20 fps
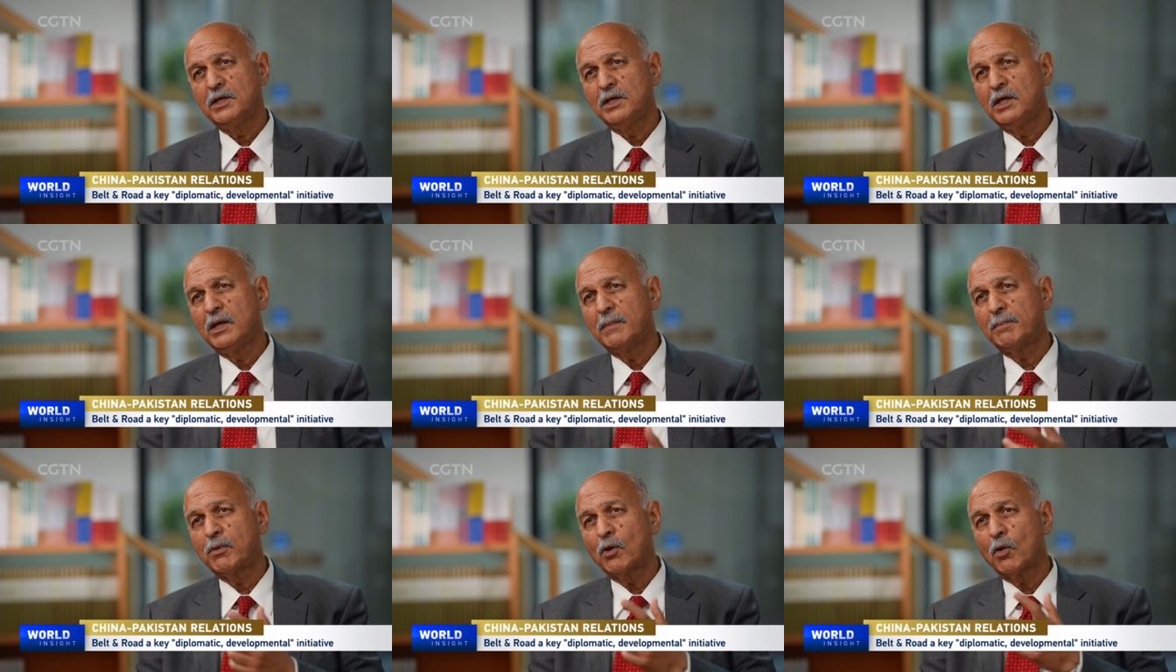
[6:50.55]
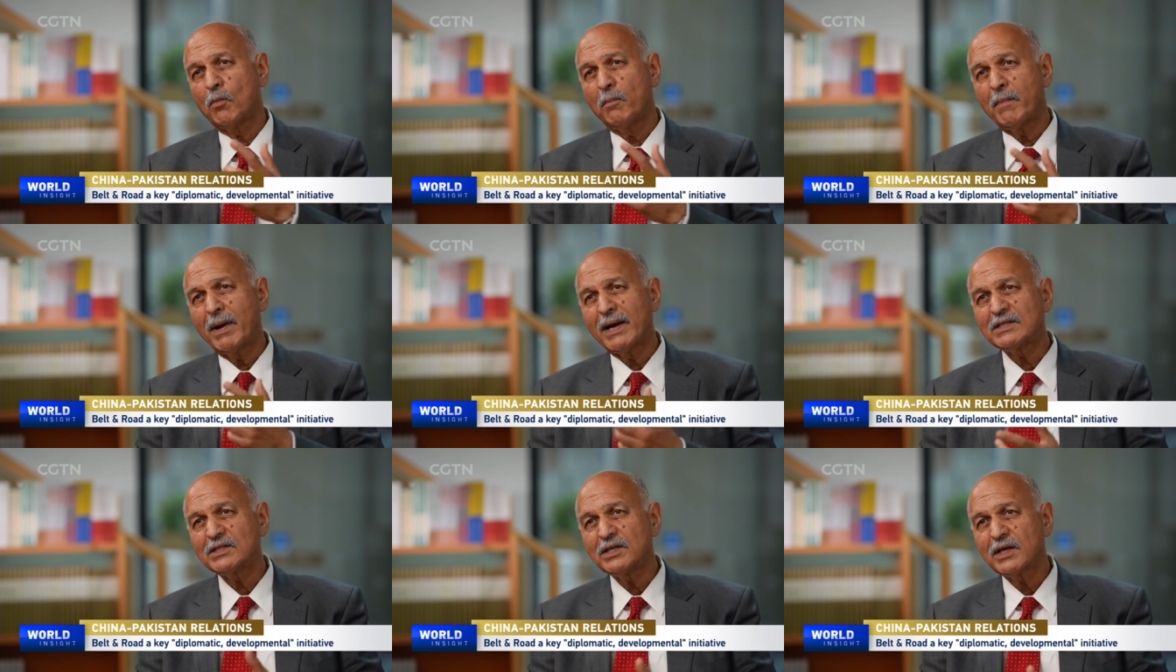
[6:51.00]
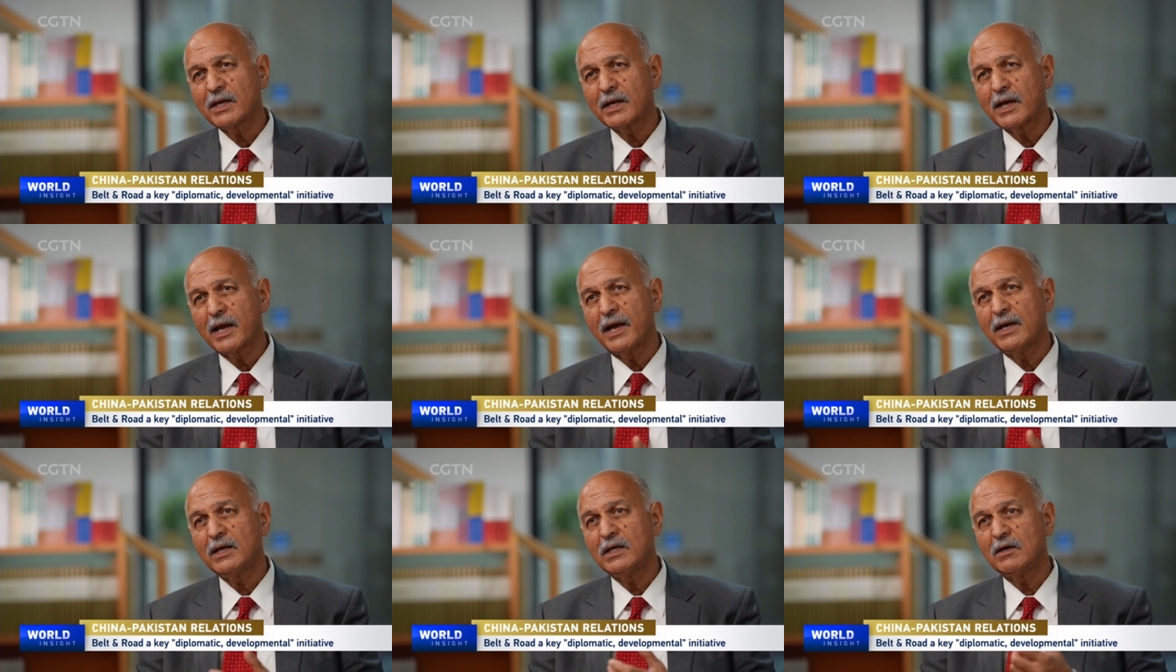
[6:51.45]

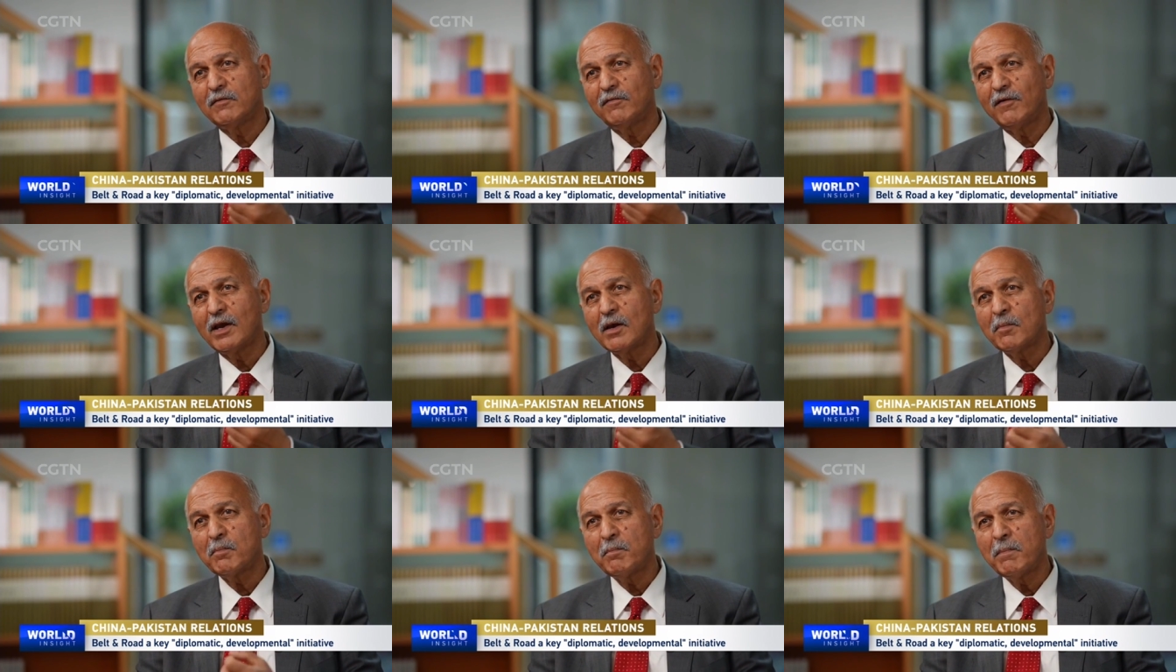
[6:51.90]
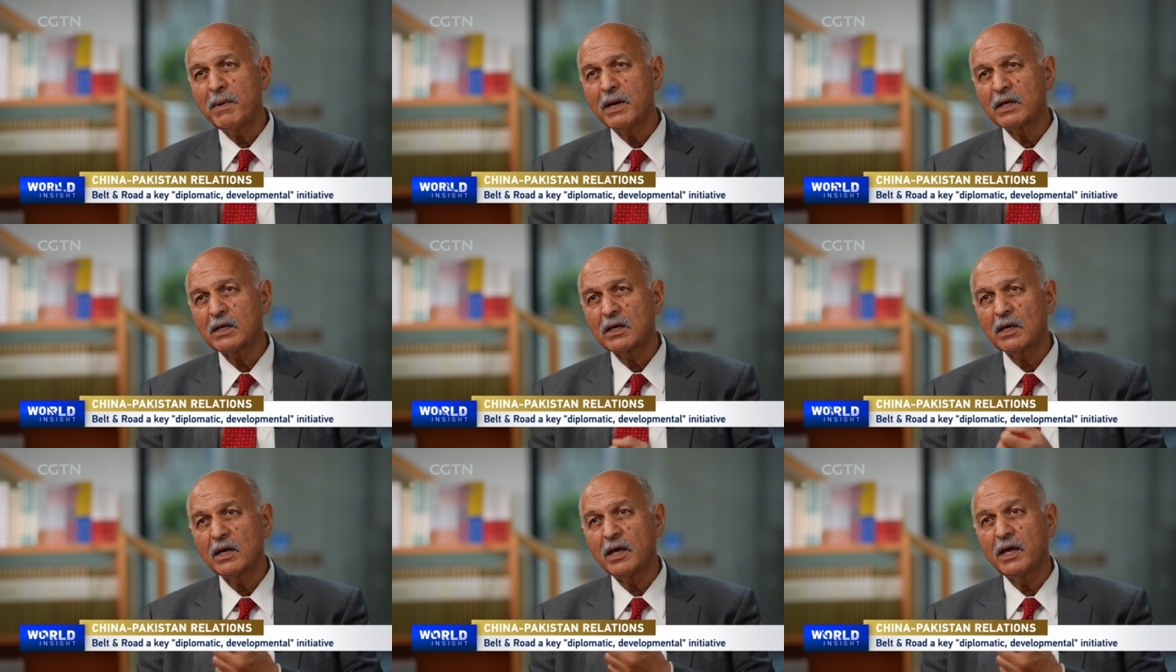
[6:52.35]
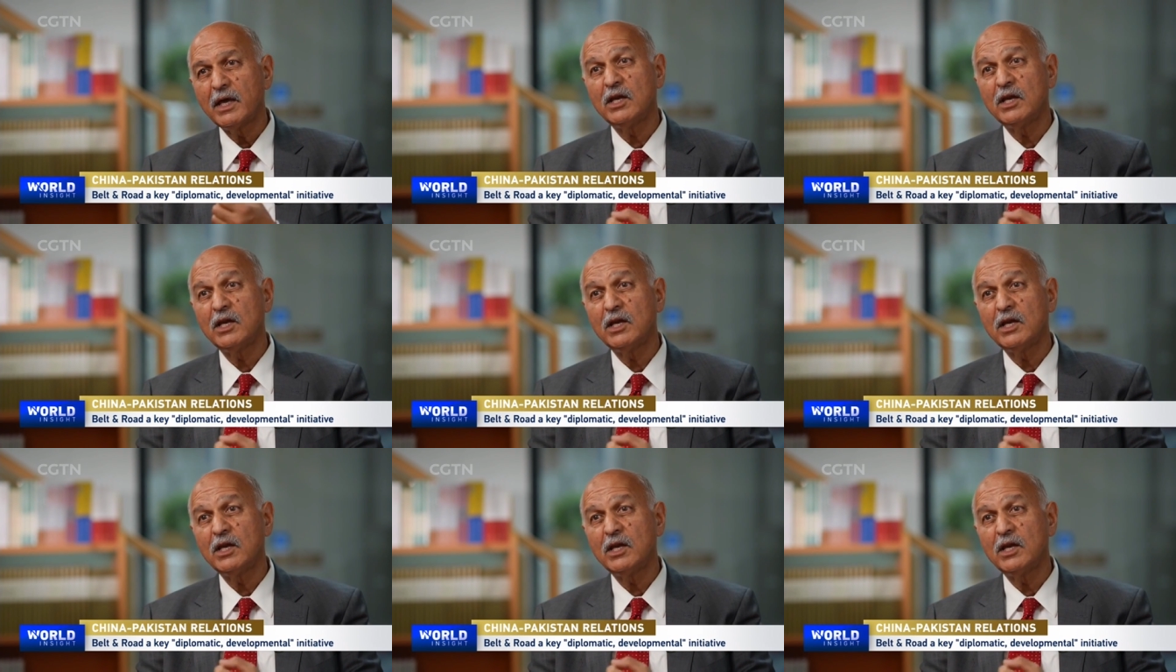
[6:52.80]
diplomatic and developmental